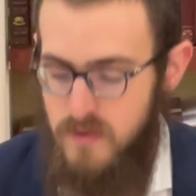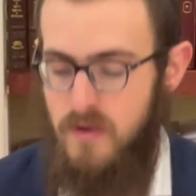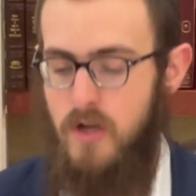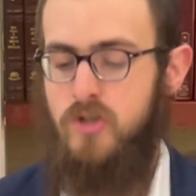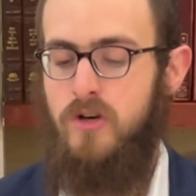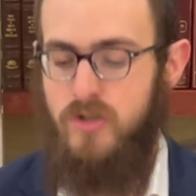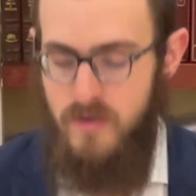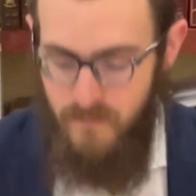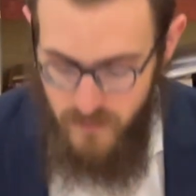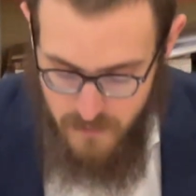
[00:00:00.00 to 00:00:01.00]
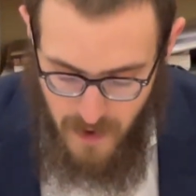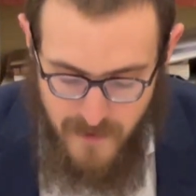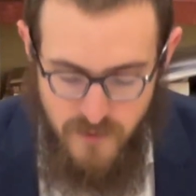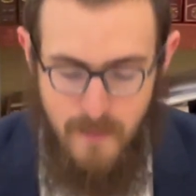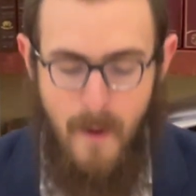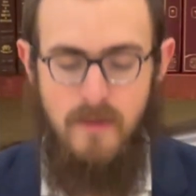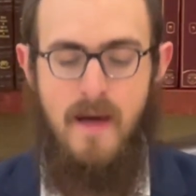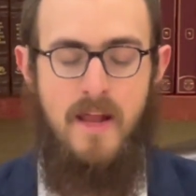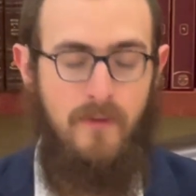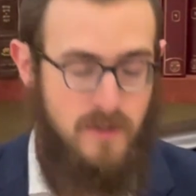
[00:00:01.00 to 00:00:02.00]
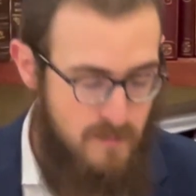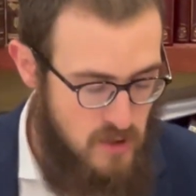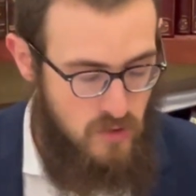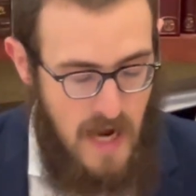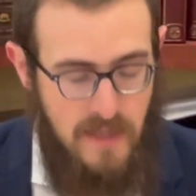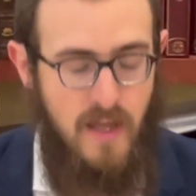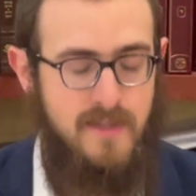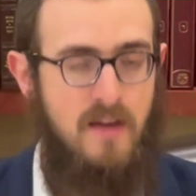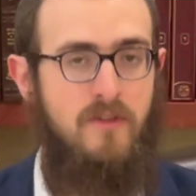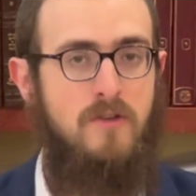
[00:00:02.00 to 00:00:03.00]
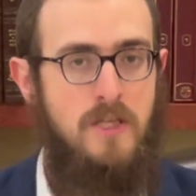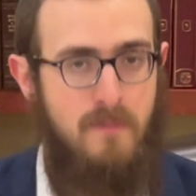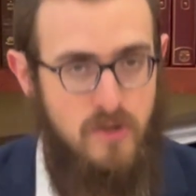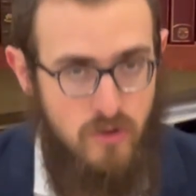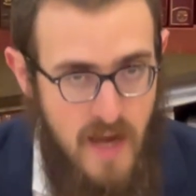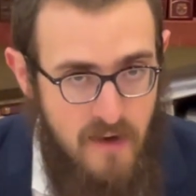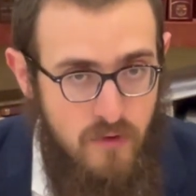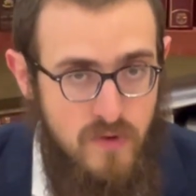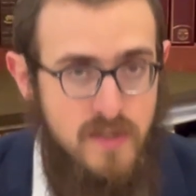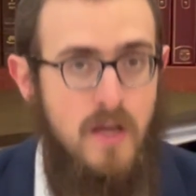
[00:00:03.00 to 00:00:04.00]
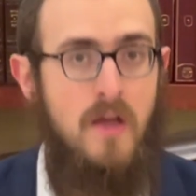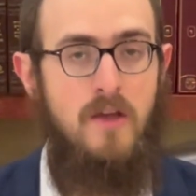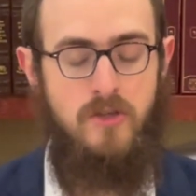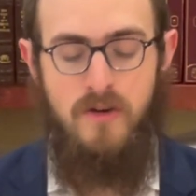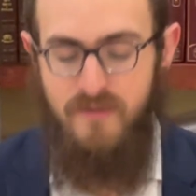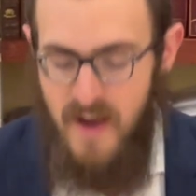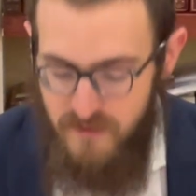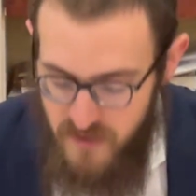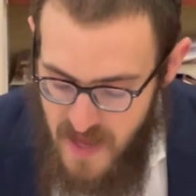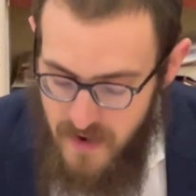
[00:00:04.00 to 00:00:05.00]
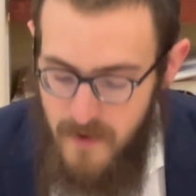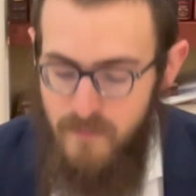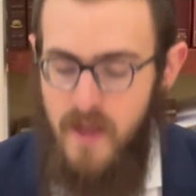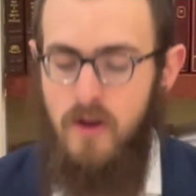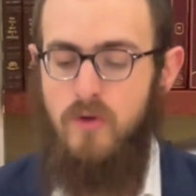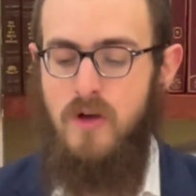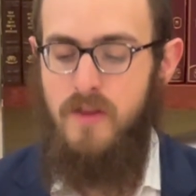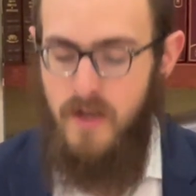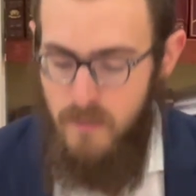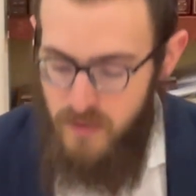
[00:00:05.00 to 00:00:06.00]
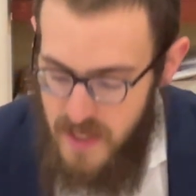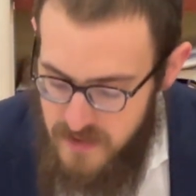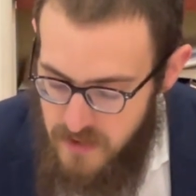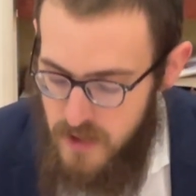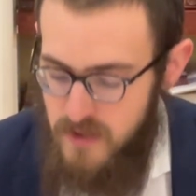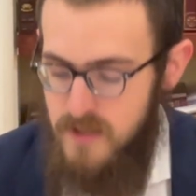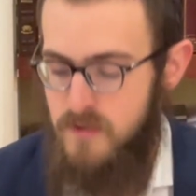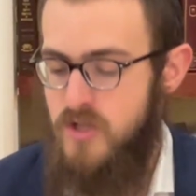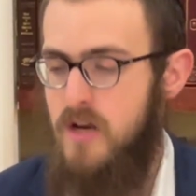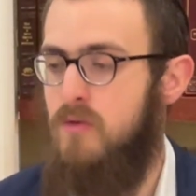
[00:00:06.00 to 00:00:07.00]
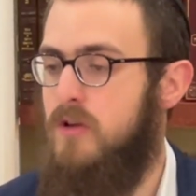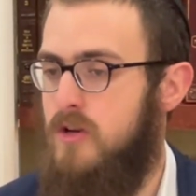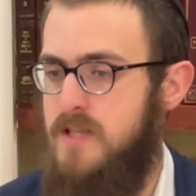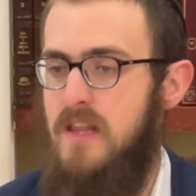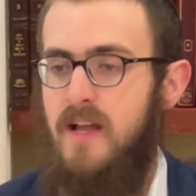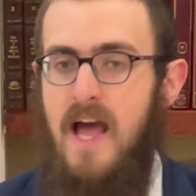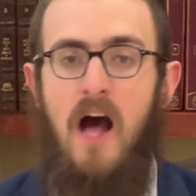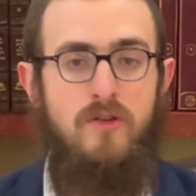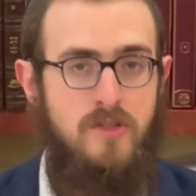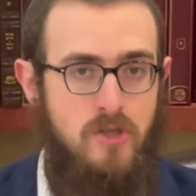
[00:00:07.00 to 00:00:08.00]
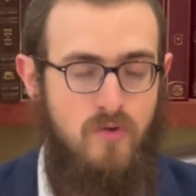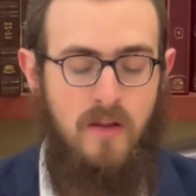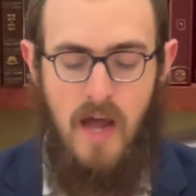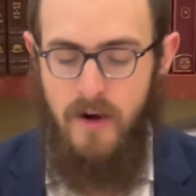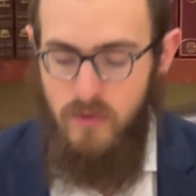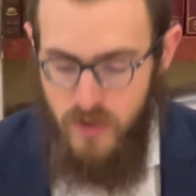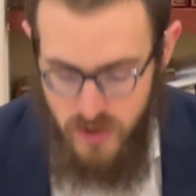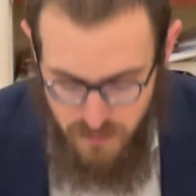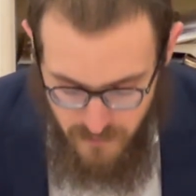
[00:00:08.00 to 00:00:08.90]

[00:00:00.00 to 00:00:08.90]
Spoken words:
a church. It becomes very problematic. There's special guidelines. You have to use a special rav who is certified for that and knows all the complex details, because in general you're selling a house straight to idol worship.